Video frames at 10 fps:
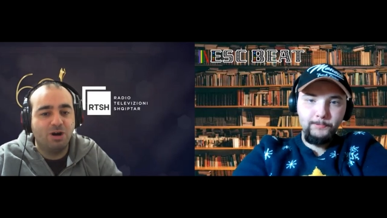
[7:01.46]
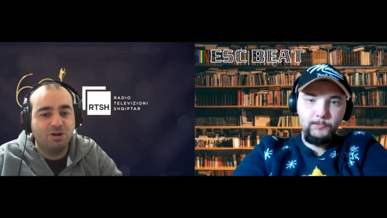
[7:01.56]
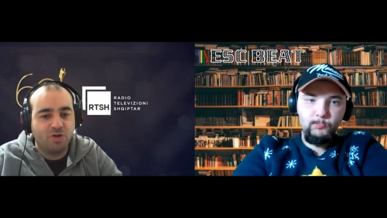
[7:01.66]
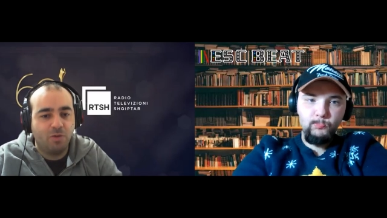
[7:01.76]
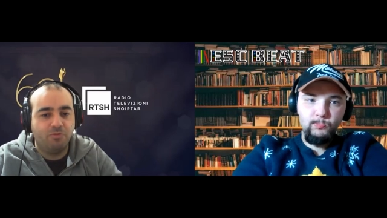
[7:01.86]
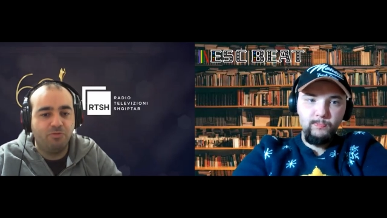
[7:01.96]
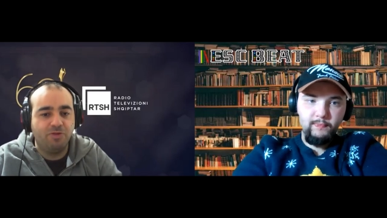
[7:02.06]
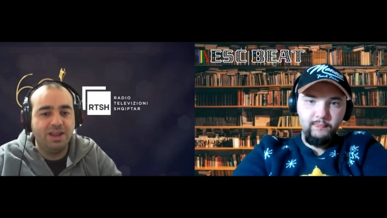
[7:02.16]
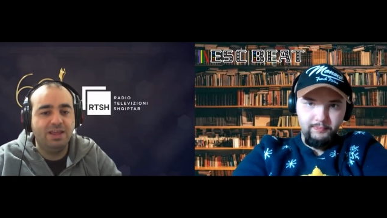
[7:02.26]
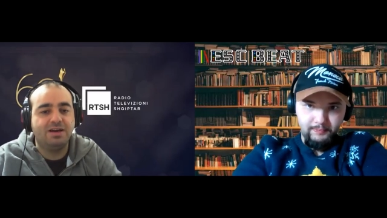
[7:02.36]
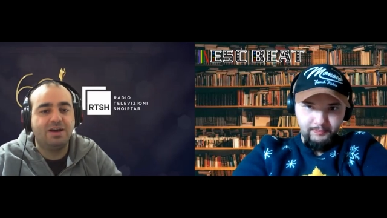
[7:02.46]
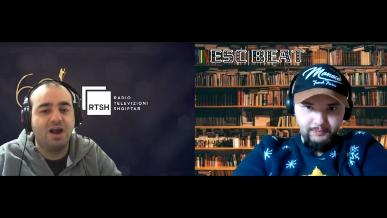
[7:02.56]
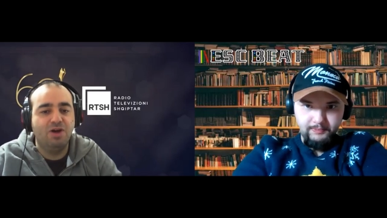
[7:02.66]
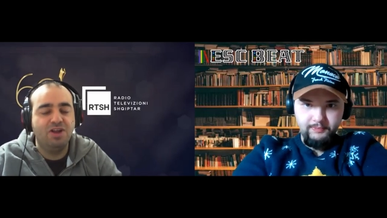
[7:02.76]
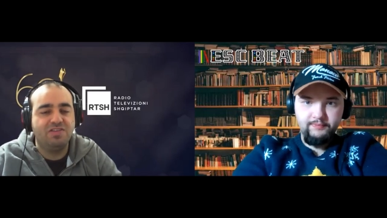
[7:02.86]
Speaker 1: top 3. Karin,
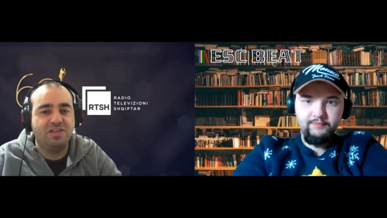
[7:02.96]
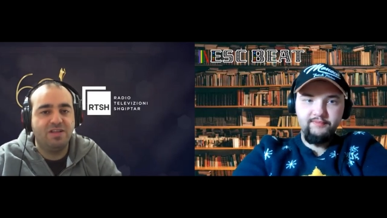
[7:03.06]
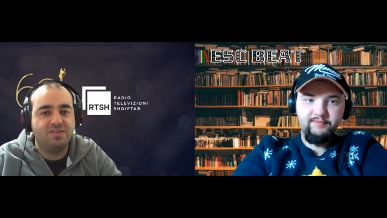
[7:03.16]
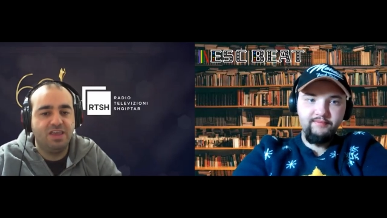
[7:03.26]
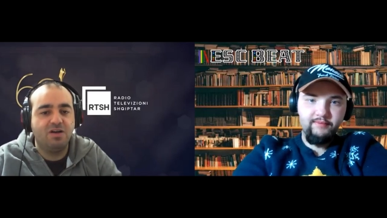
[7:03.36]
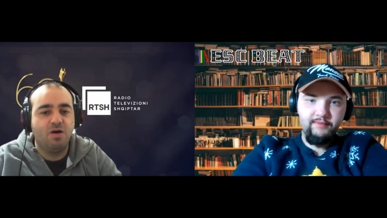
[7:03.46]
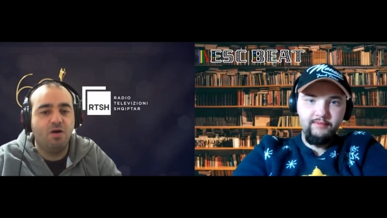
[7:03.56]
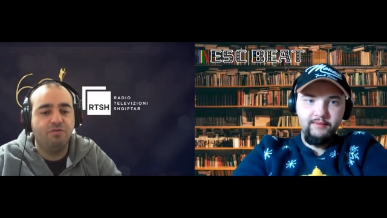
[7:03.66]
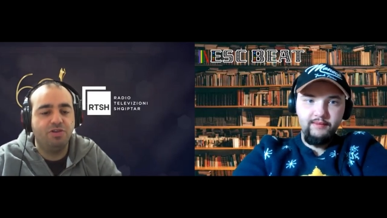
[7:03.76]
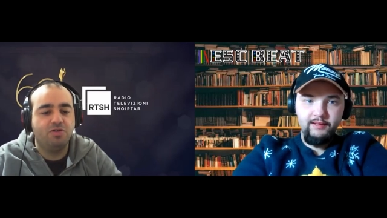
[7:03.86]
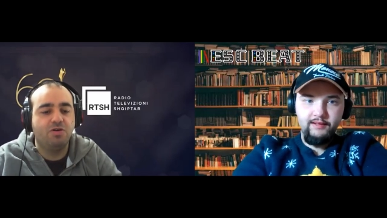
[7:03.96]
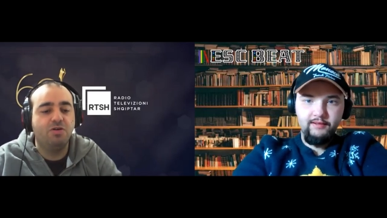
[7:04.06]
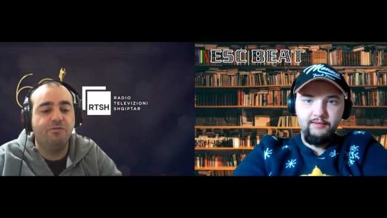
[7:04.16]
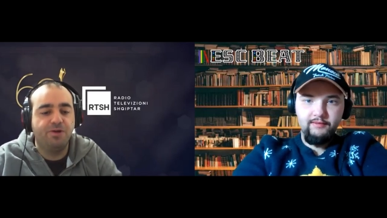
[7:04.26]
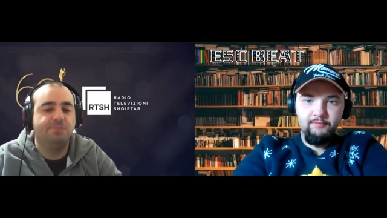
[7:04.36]
let's kick off with your
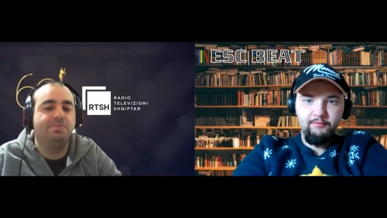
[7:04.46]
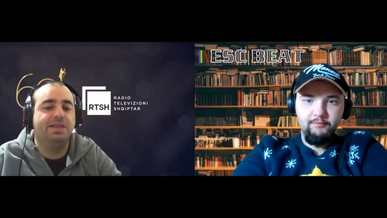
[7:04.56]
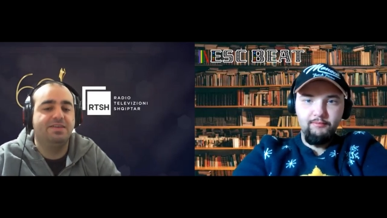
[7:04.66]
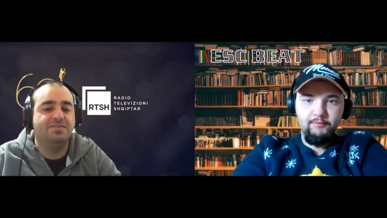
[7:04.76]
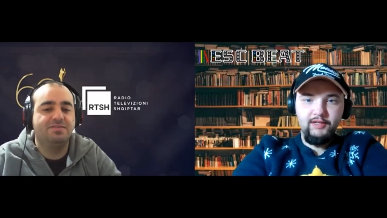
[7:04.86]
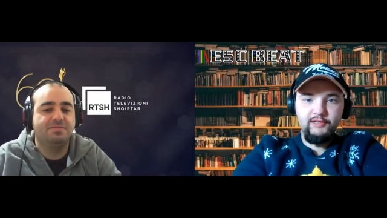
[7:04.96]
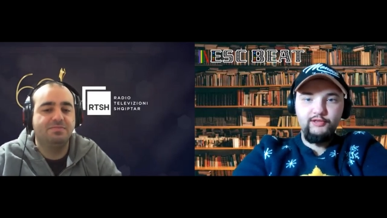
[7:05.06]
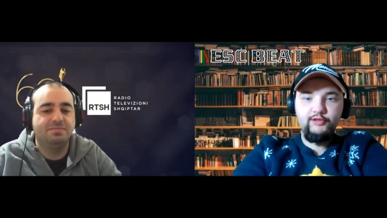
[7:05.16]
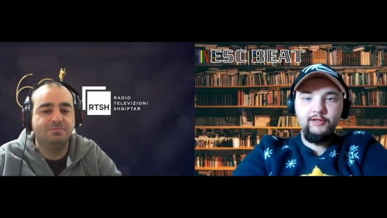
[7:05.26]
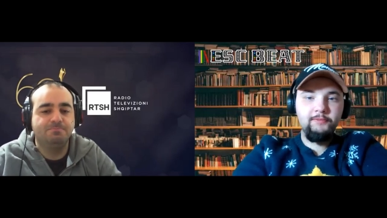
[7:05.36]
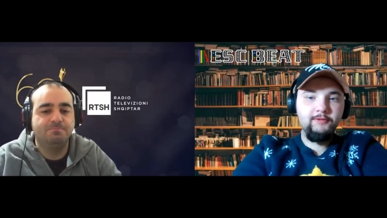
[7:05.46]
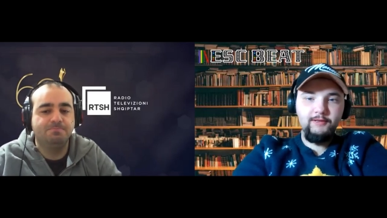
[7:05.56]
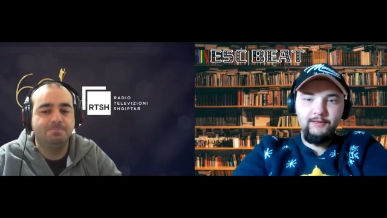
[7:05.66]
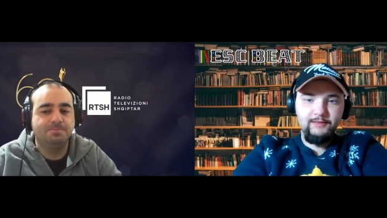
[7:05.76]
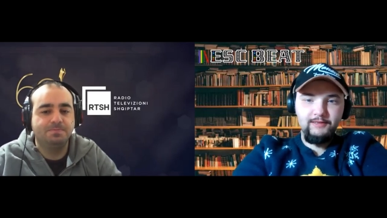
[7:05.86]
3rd place.
Speaker 2: My 3rd
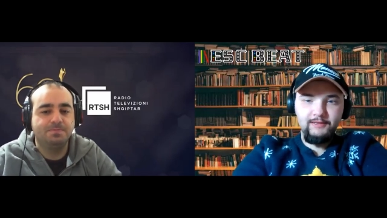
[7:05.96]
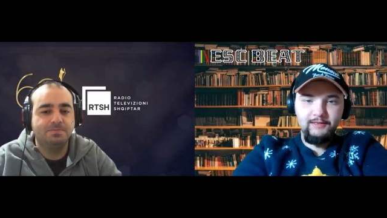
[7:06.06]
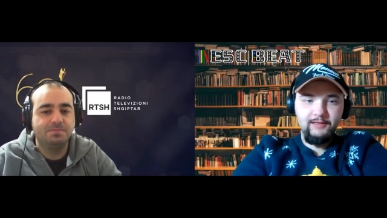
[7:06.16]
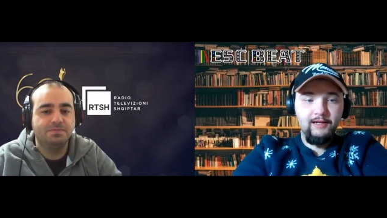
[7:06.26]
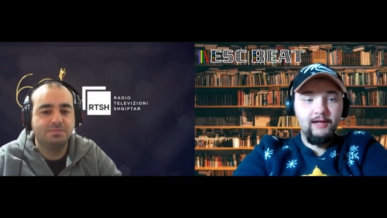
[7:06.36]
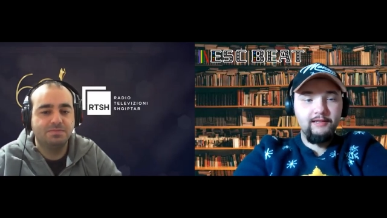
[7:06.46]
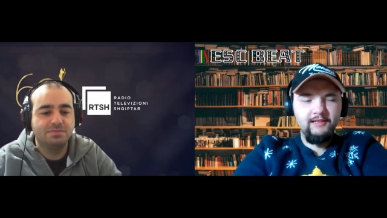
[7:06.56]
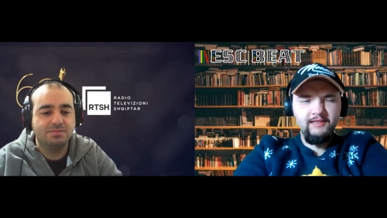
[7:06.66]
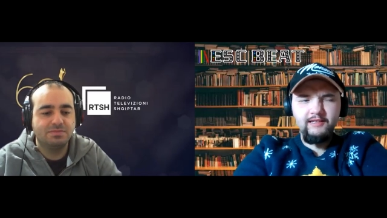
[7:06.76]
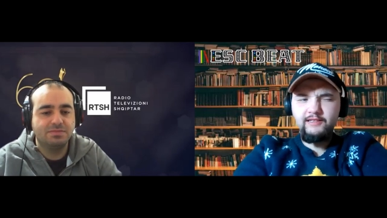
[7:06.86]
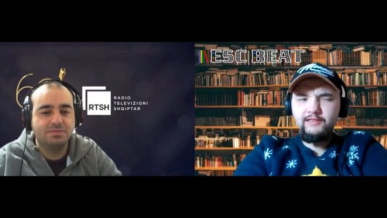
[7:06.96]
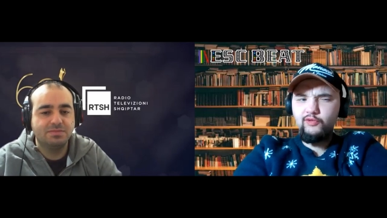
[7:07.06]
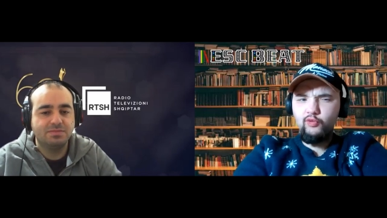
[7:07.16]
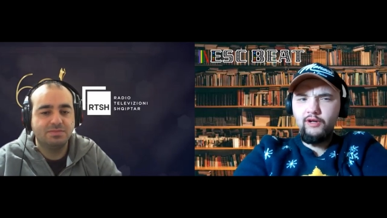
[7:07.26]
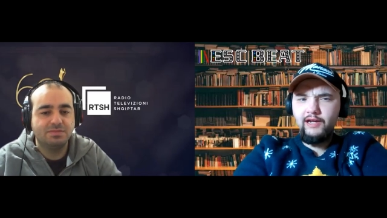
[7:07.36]
place, I think it's
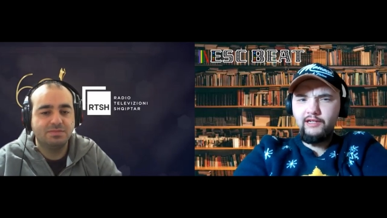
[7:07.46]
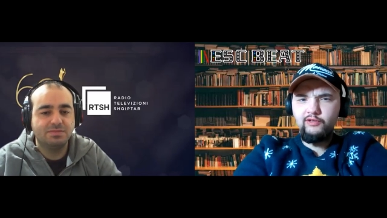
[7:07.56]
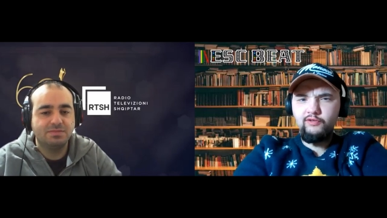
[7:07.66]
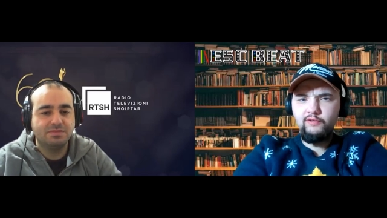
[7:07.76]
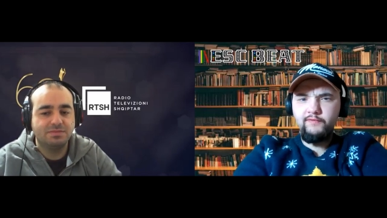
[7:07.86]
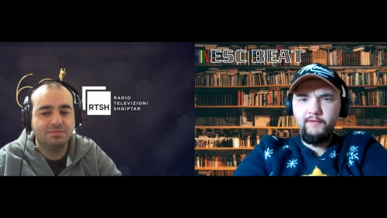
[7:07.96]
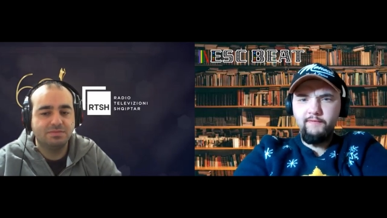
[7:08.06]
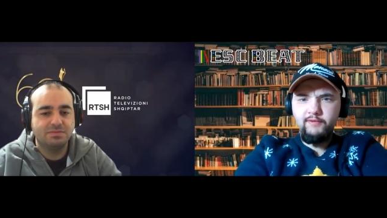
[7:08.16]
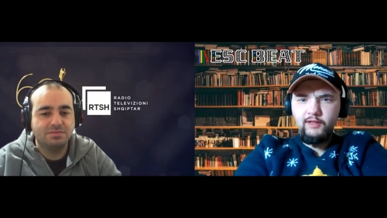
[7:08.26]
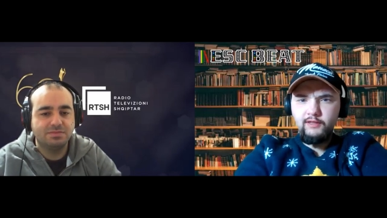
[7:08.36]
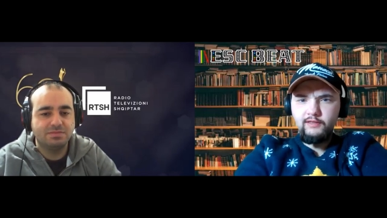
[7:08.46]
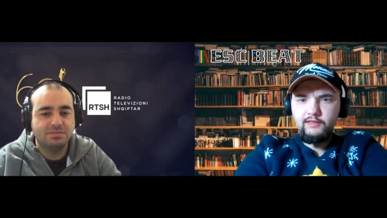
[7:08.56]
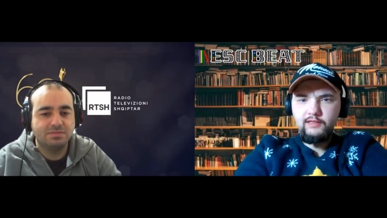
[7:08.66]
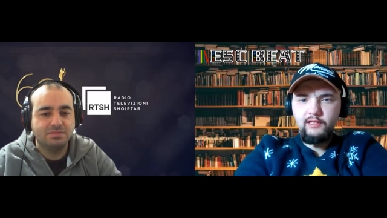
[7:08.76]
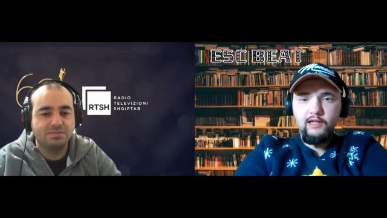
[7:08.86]
your actual 5th
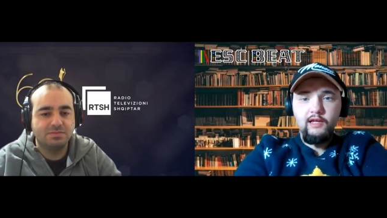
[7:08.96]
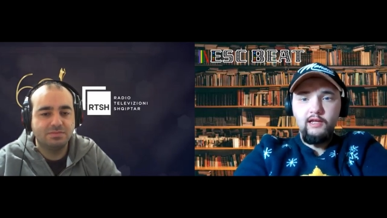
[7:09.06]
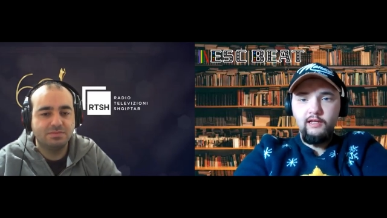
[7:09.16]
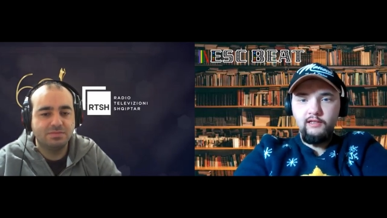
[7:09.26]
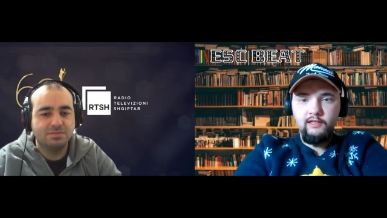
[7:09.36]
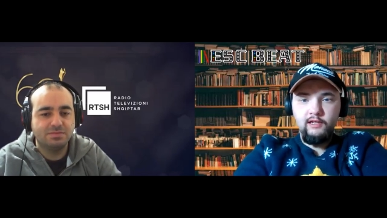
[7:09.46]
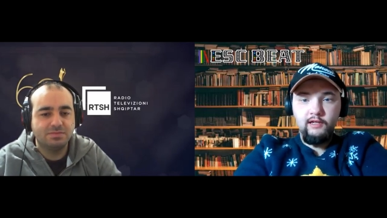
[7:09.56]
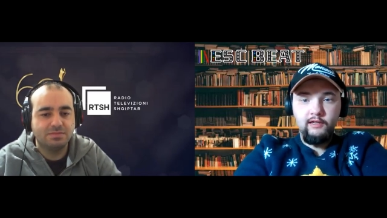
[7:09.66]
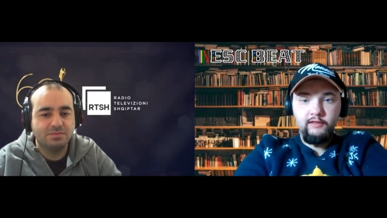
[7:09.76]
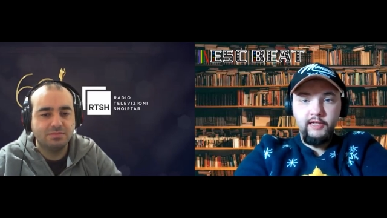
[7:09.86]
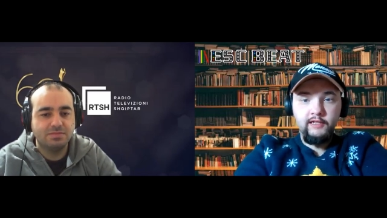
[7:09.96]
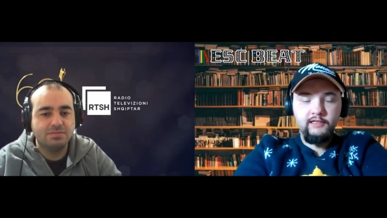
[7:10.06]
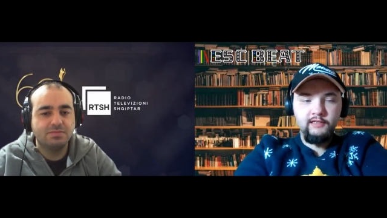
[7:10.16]
place, is Kate